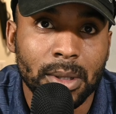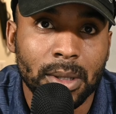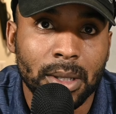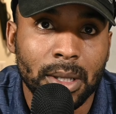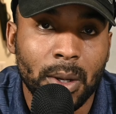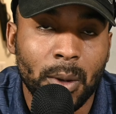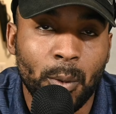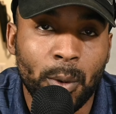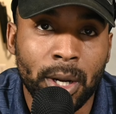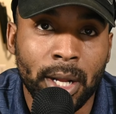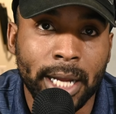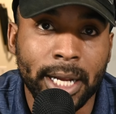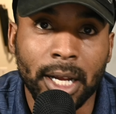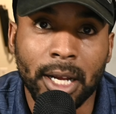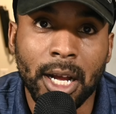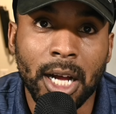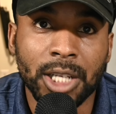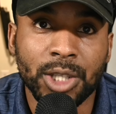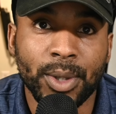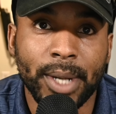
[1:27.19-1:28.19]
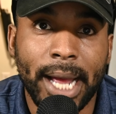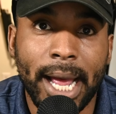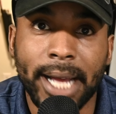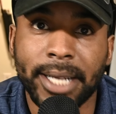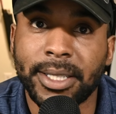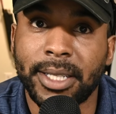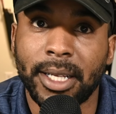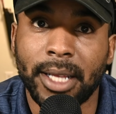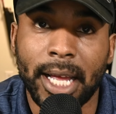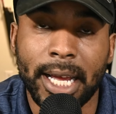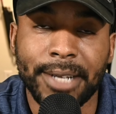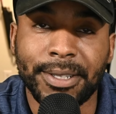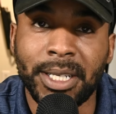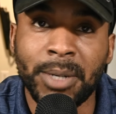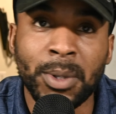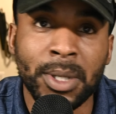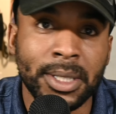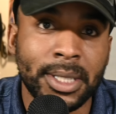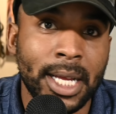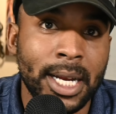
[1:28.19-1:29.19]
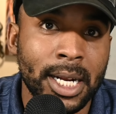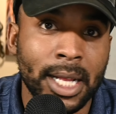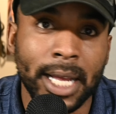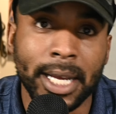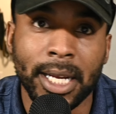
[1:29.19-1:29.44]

with like a country accent. Like she would have said it like in